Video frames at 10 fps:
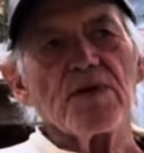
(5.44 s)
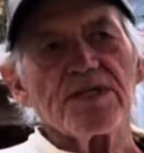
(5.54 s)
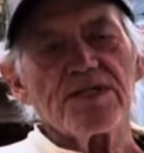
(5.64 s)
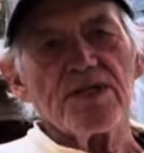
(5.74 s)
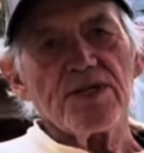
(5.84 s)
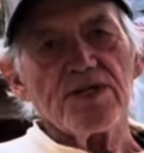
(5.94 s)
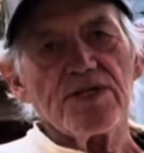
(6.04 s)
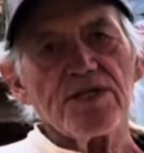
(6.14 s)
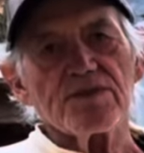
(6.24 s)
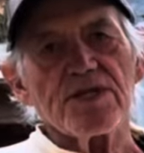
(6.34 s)
it to good
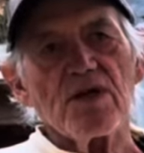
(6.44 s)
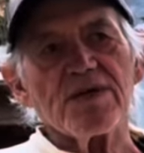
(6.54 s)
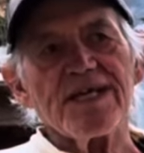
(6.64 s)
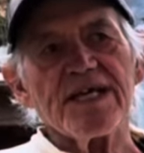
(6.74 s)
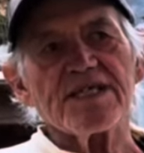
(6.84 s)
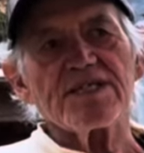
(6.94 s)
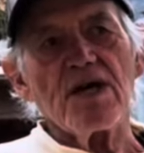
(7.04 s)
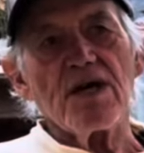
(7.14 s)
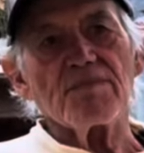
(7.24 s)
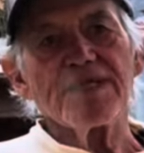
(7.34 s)
use. I'll kick
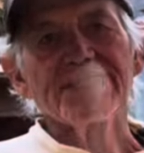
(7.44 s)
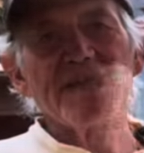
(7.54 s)
Tommy's